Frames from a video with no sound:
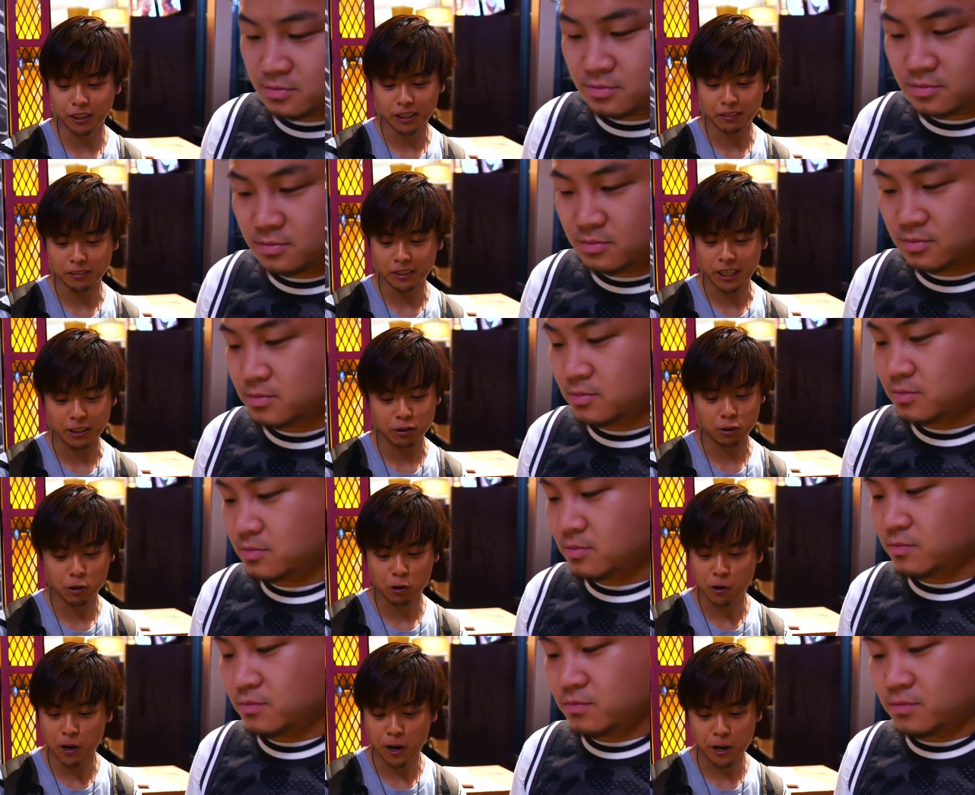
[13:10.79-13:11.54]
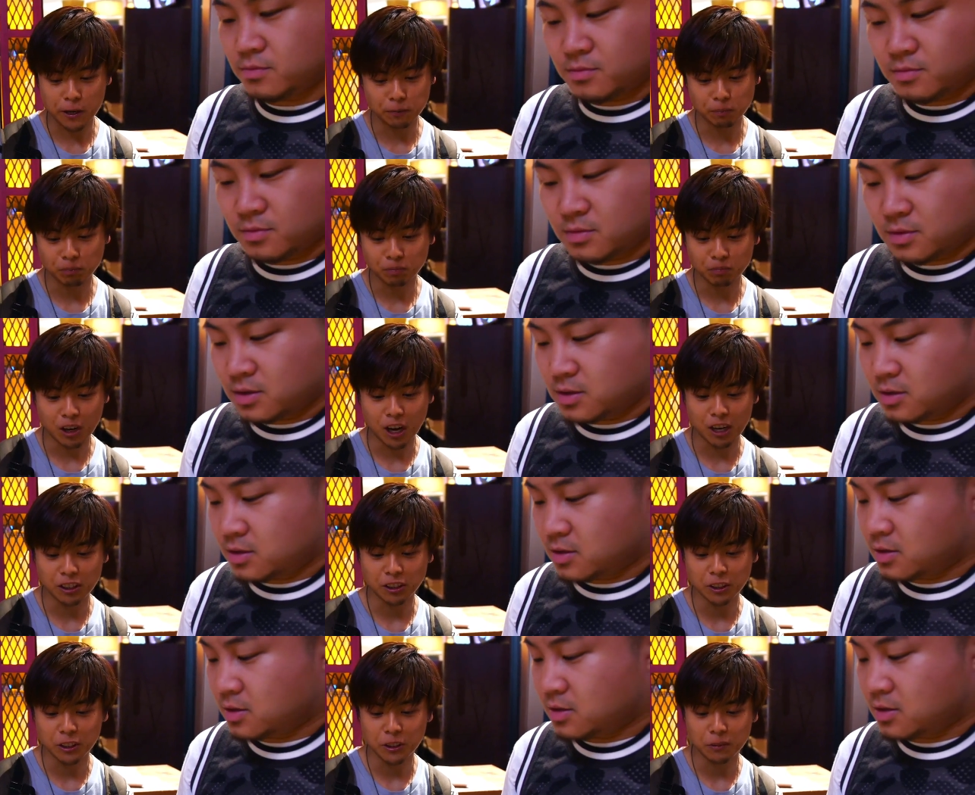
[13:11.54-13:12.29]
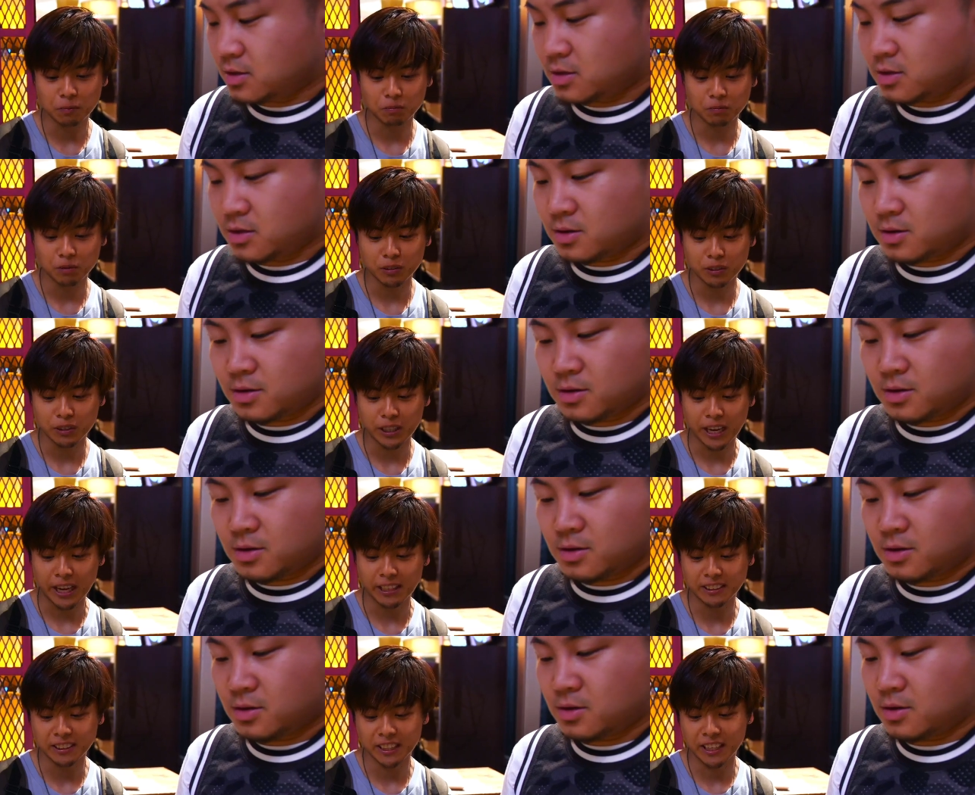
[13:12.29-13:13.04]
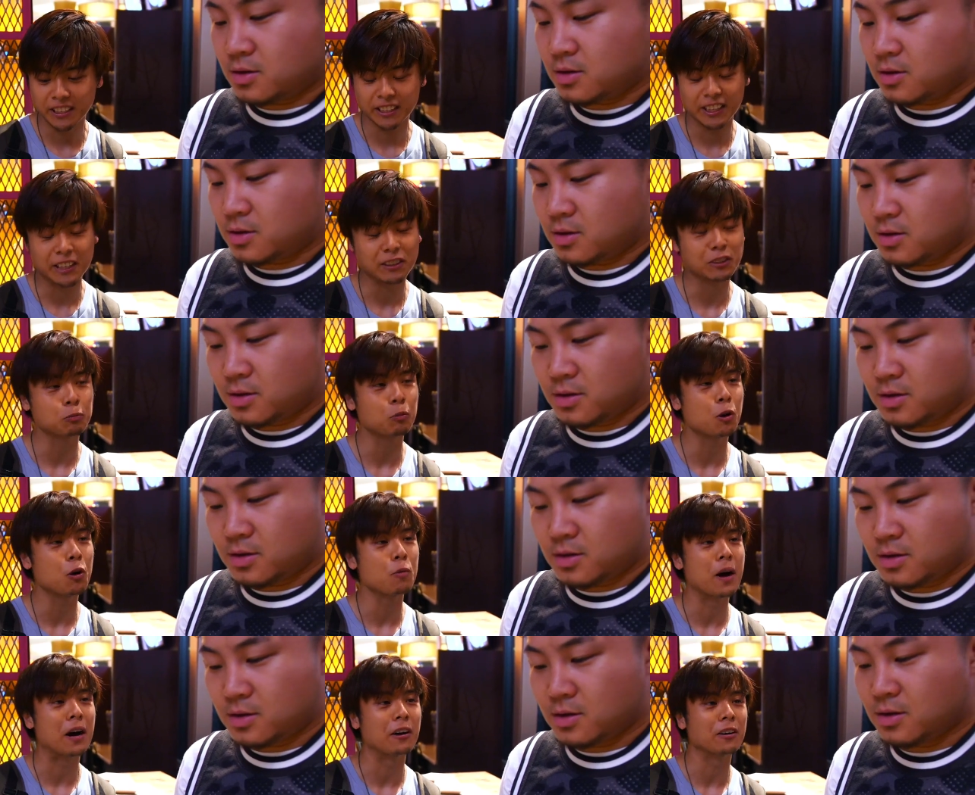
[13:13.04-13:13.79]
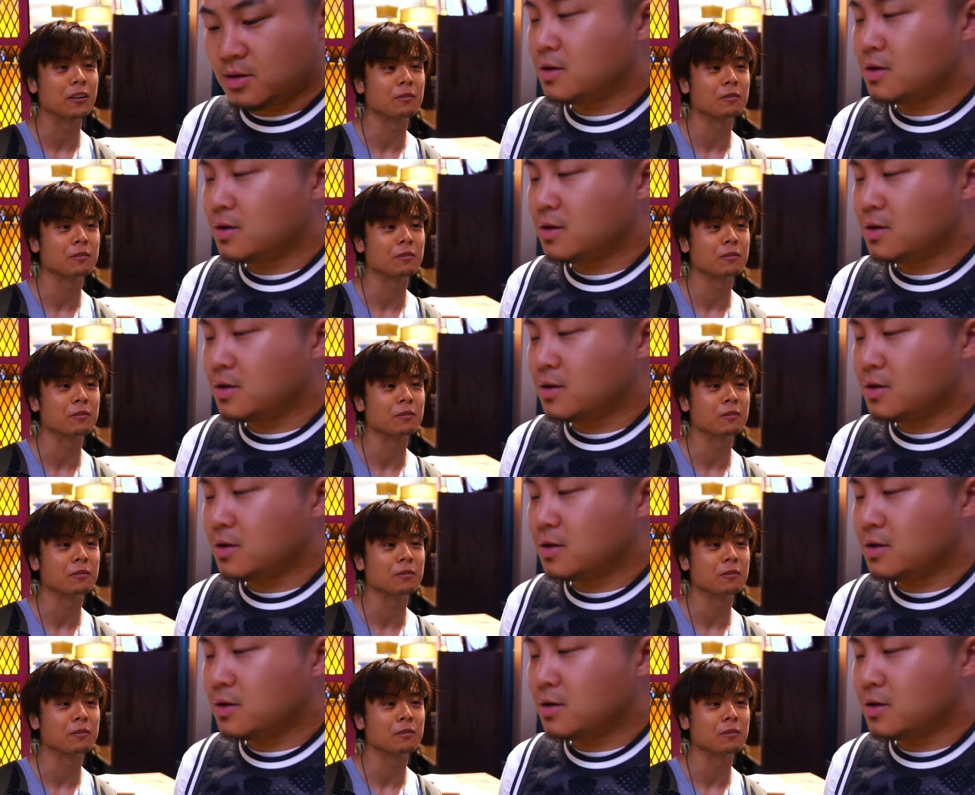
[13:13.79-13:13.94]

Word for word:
Speaker 1: like tender, and honestly, can't say anything else more about